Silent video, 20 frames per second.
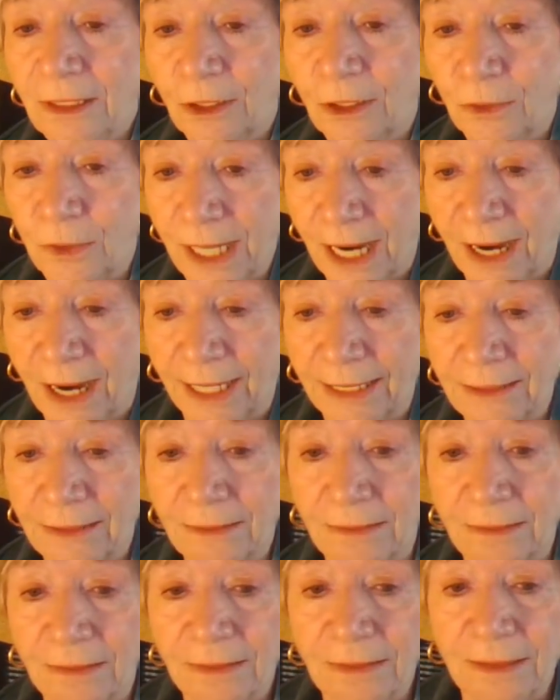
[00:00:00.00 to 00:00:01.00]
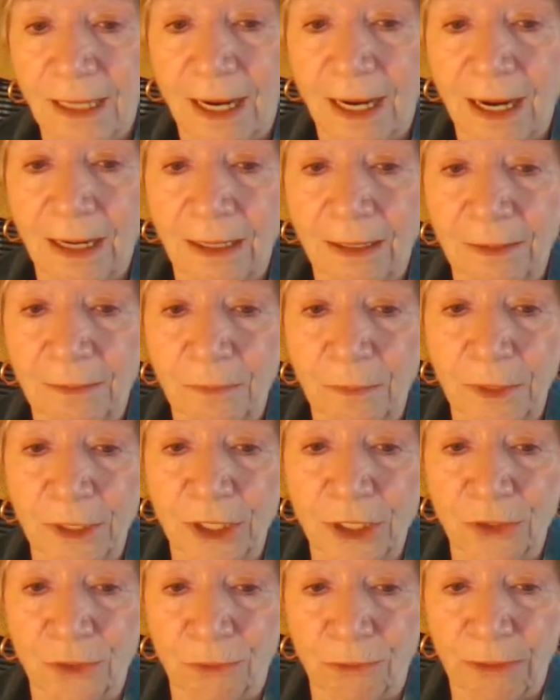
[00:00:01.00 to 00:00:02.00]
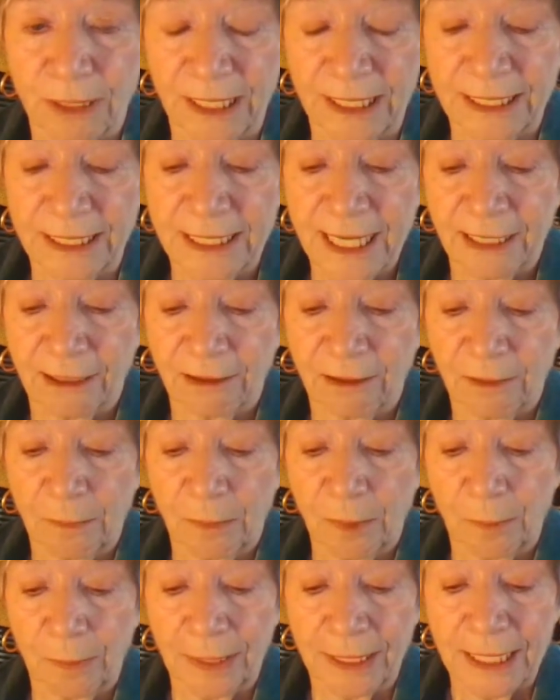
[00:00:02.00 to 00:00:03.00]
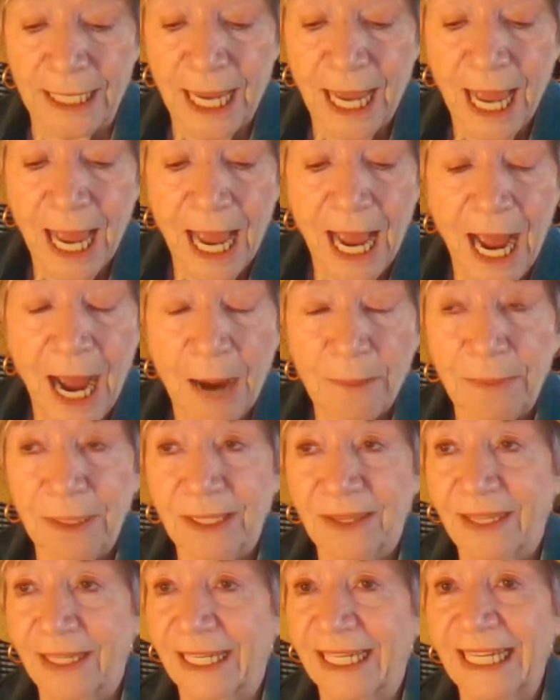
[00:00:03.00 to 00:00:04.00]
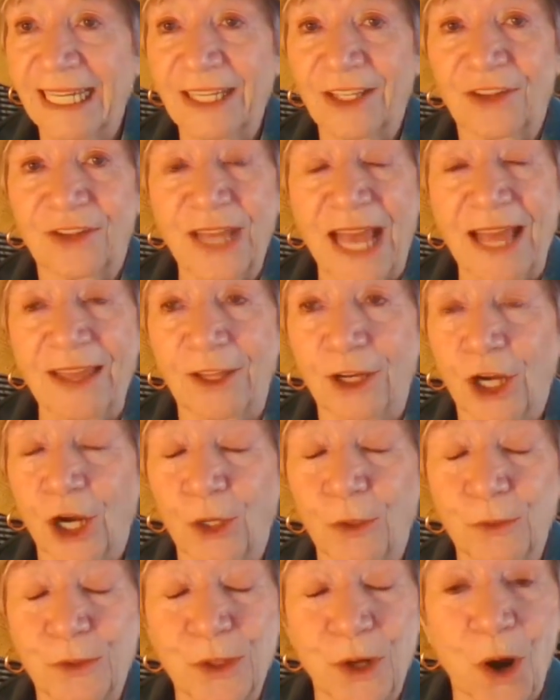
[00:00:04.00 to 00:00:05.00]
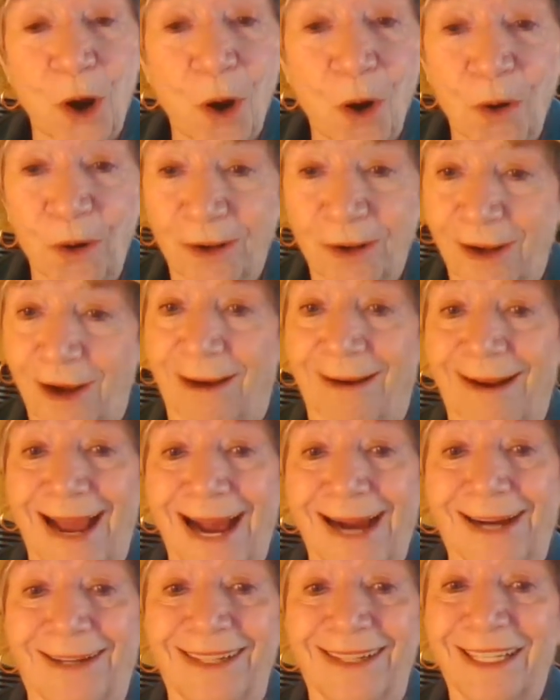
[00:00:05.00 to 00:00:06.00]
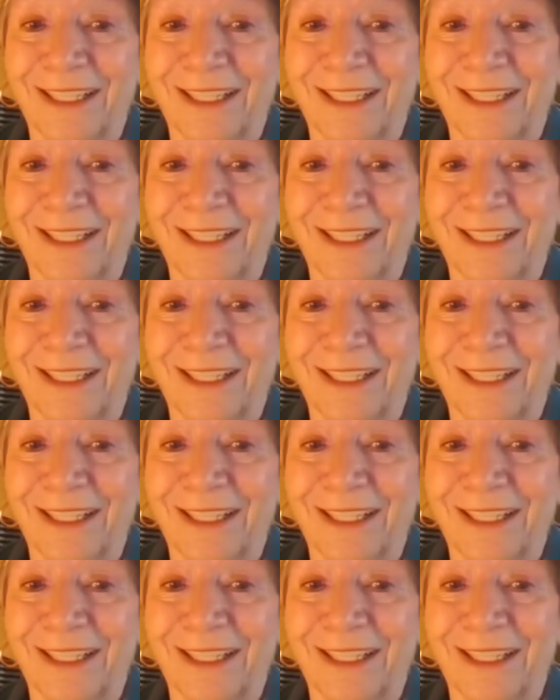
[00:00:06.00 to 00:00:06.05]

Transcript: who died. Yeah. Uh, which is really terrible, but but the kids and the coach all got out.